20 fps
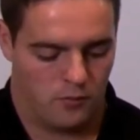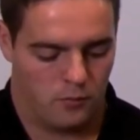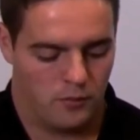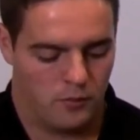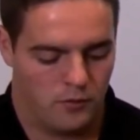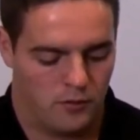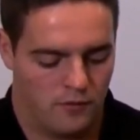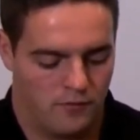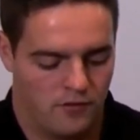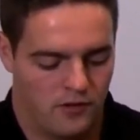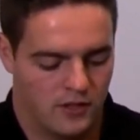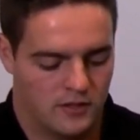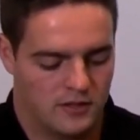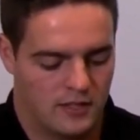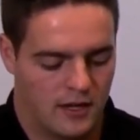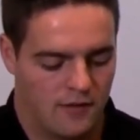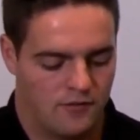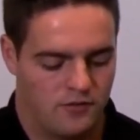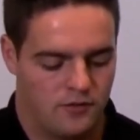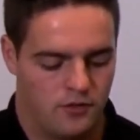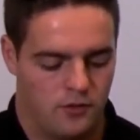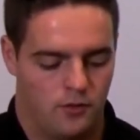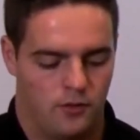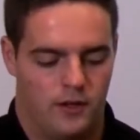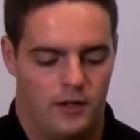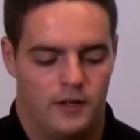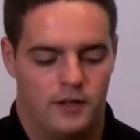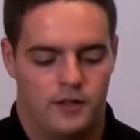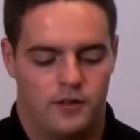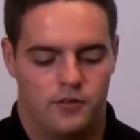We would first have
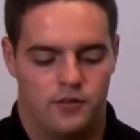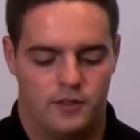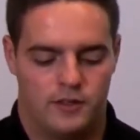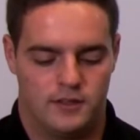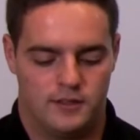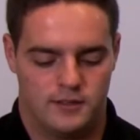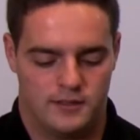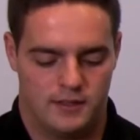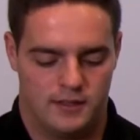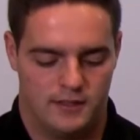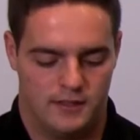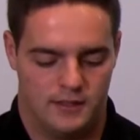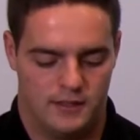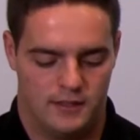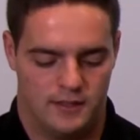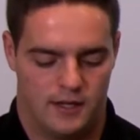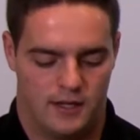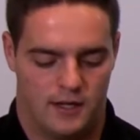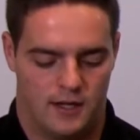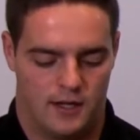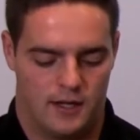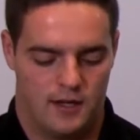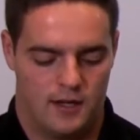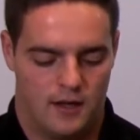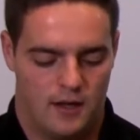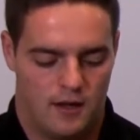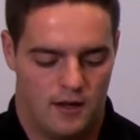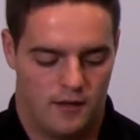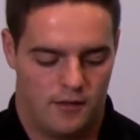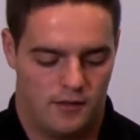to increase the
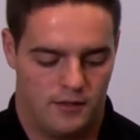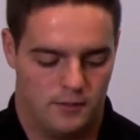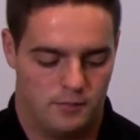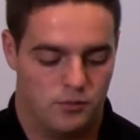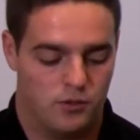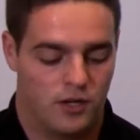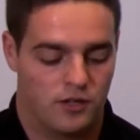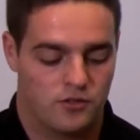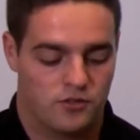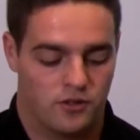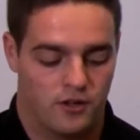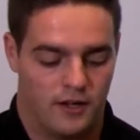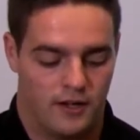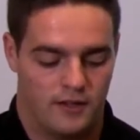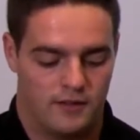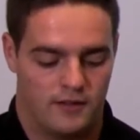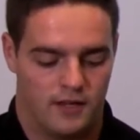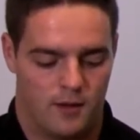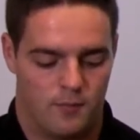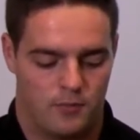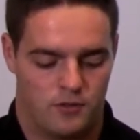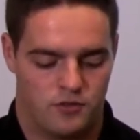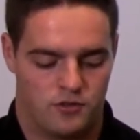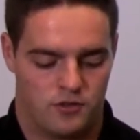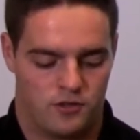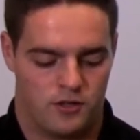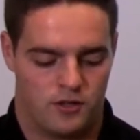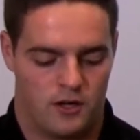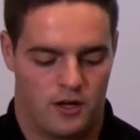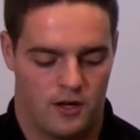pressure and temperature
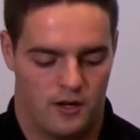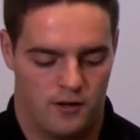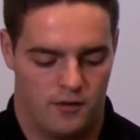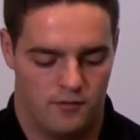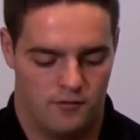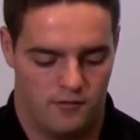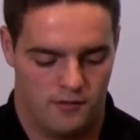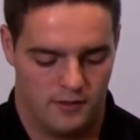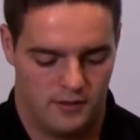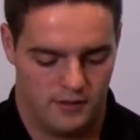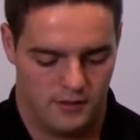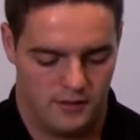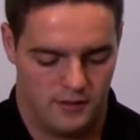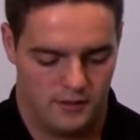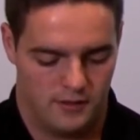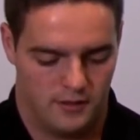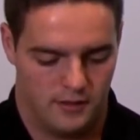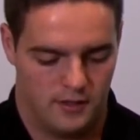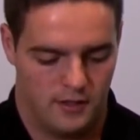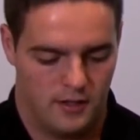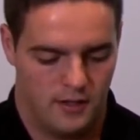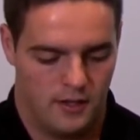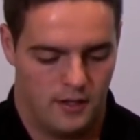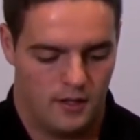of the